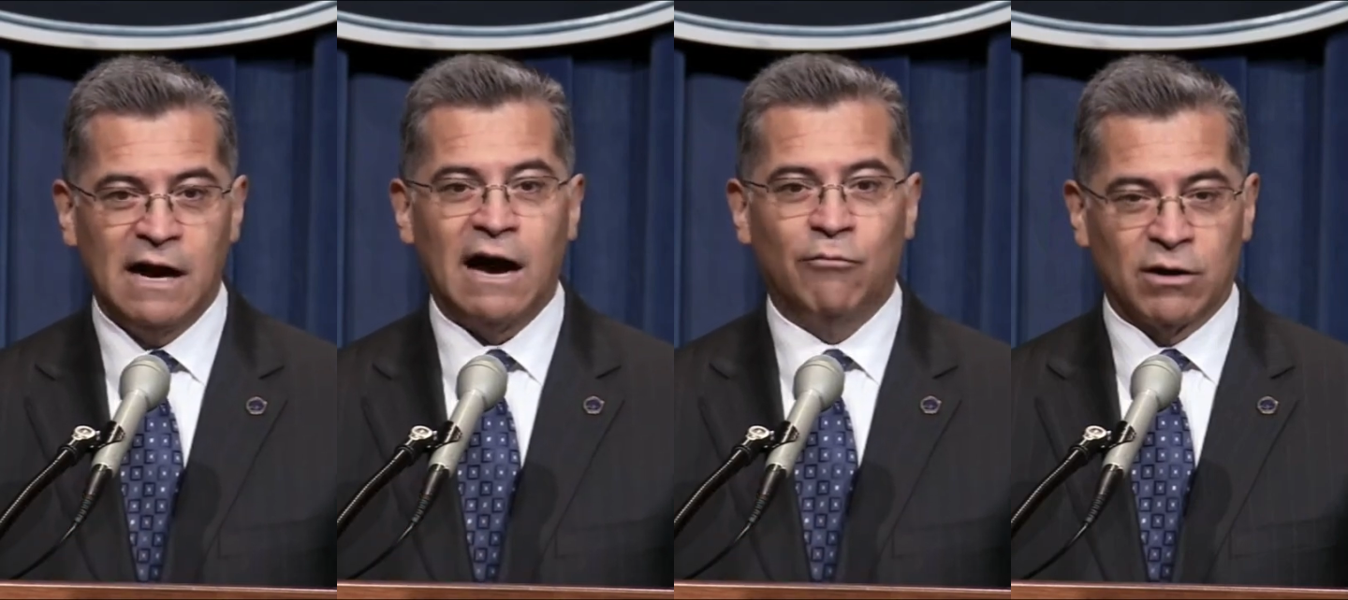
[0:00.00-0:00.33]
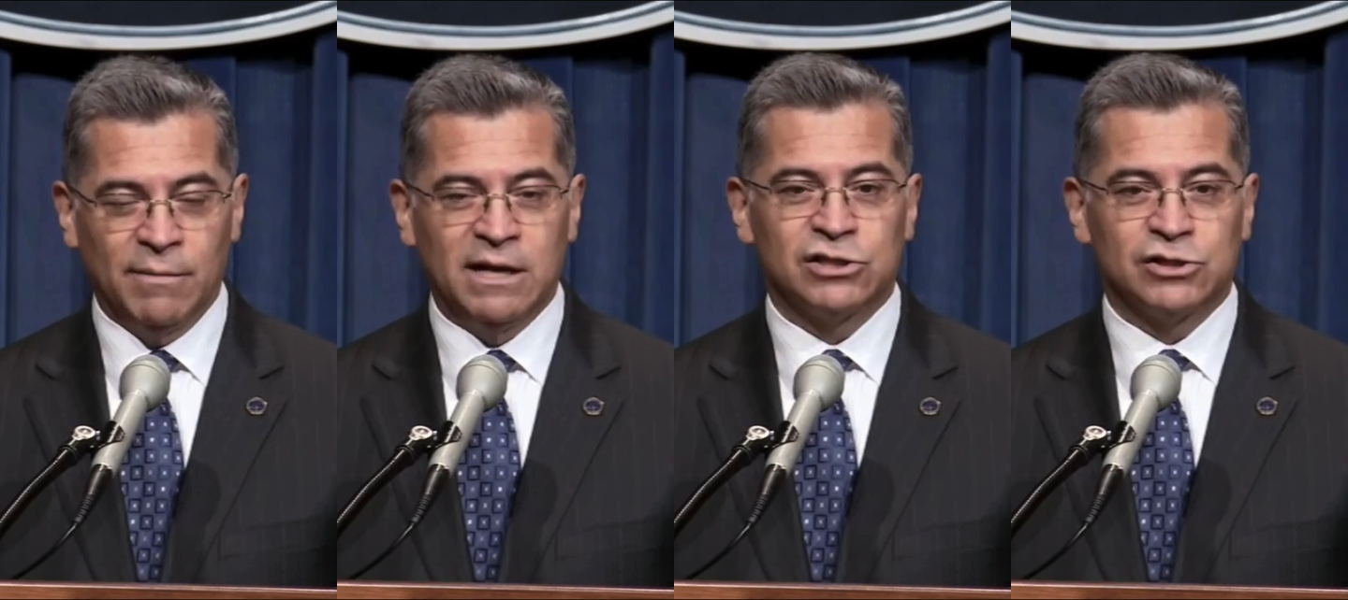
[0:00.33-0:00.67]
I
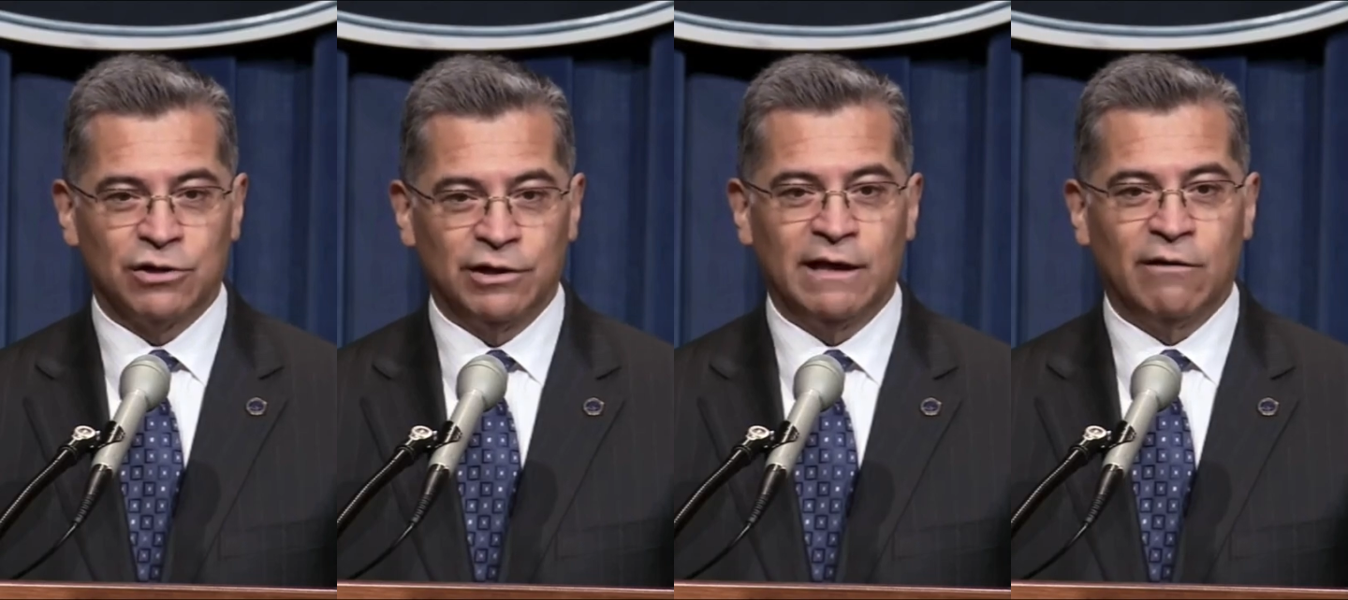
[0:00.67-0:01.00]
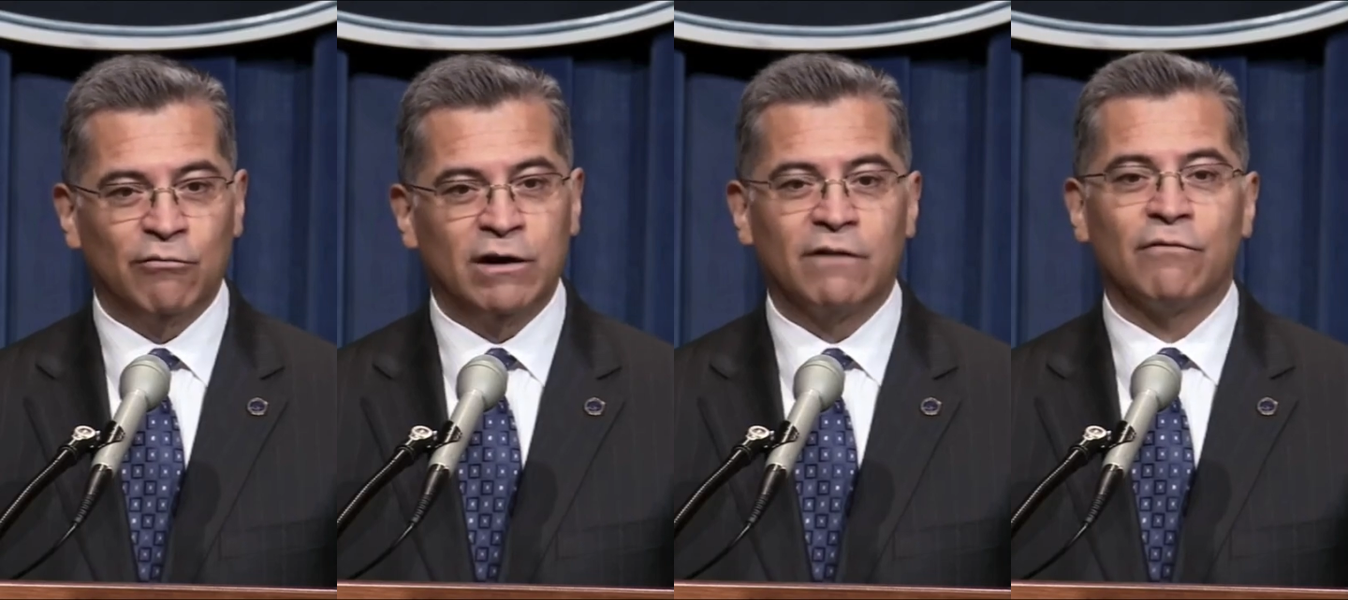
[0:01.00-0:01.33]
want to make sure
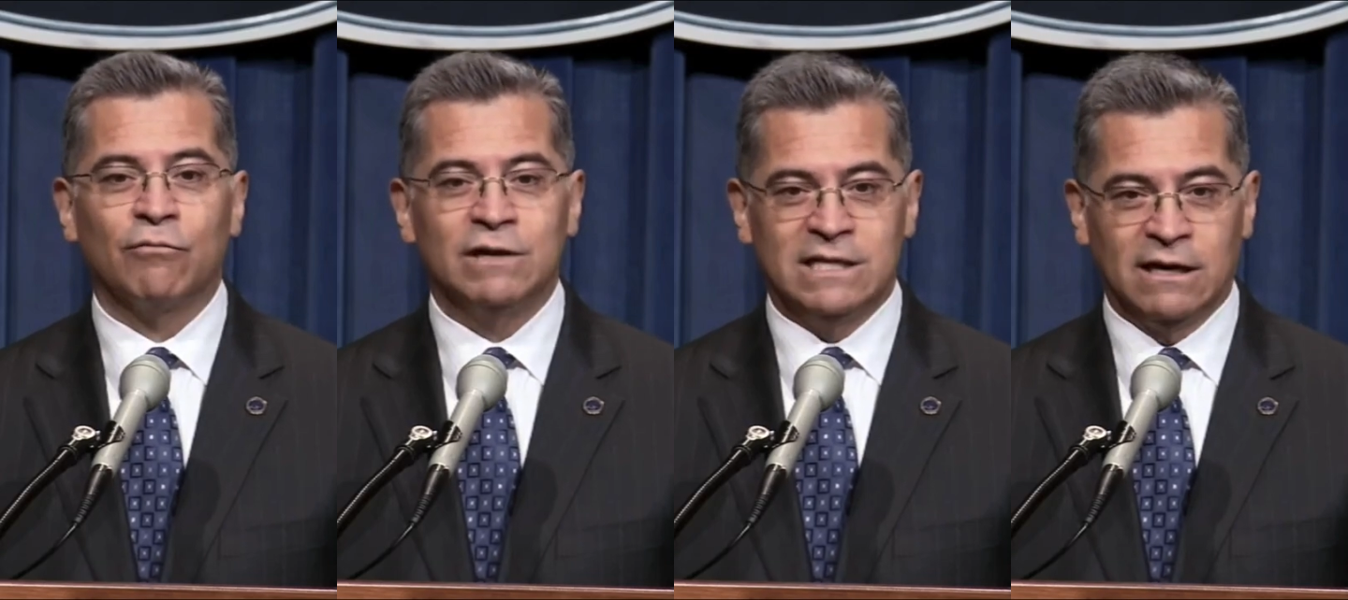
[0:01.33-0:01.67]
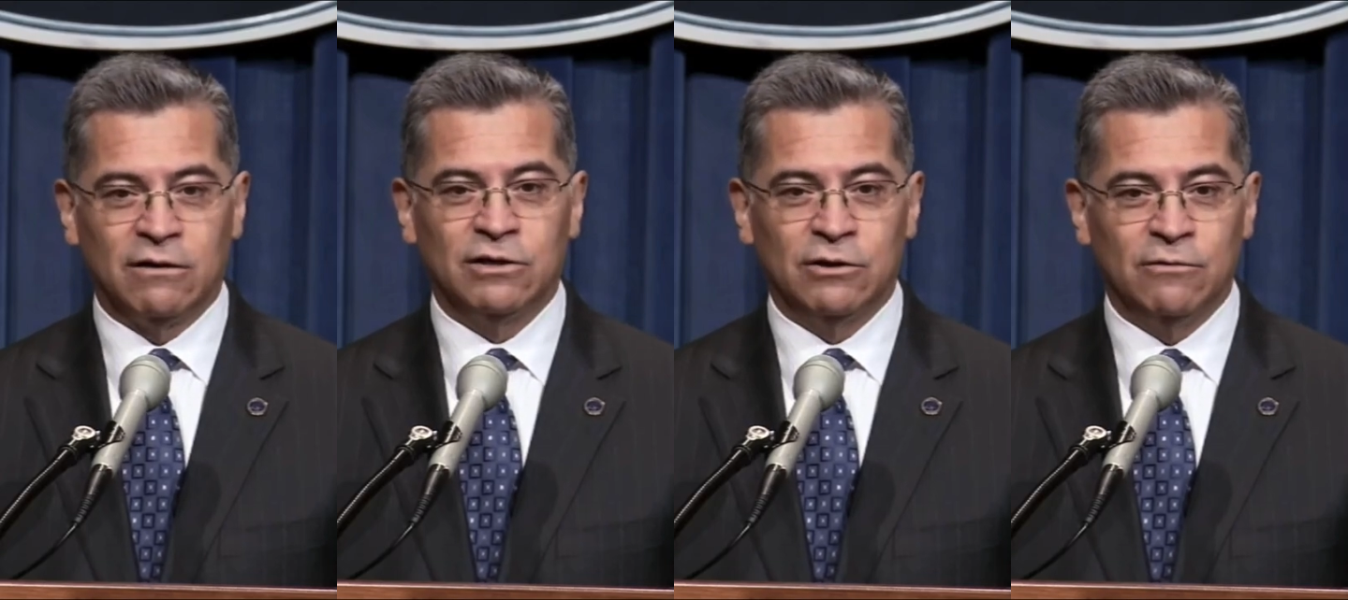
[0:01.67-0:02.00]
that whatever we
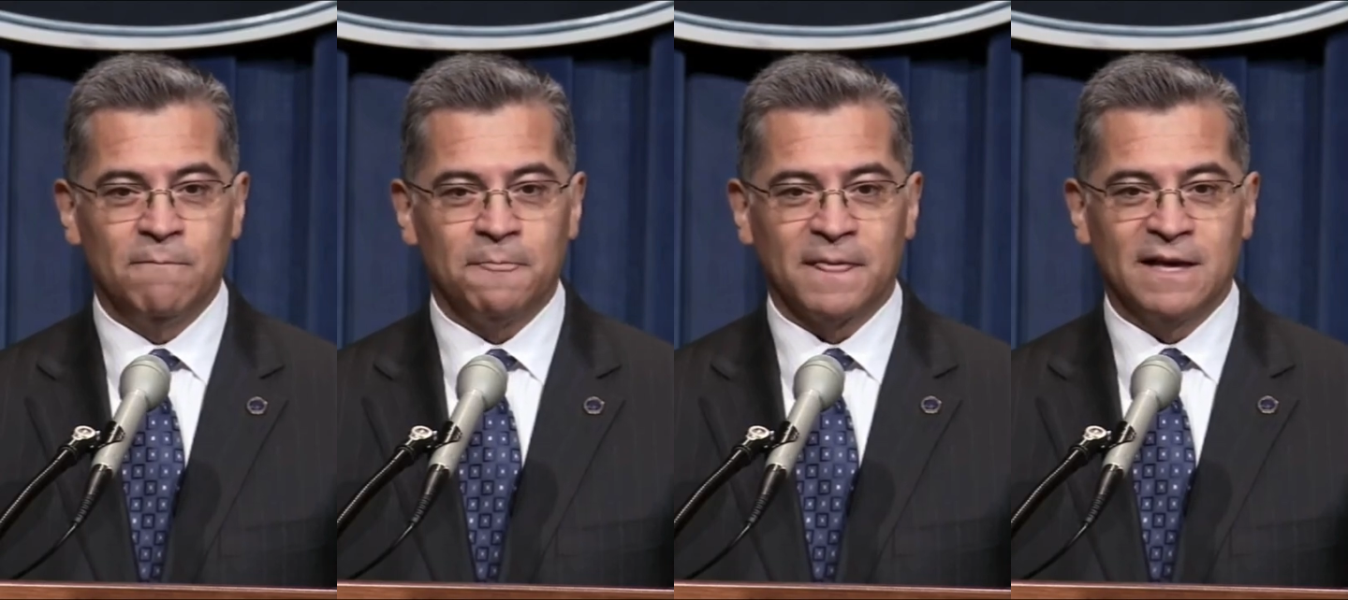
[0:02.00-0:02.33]
tell you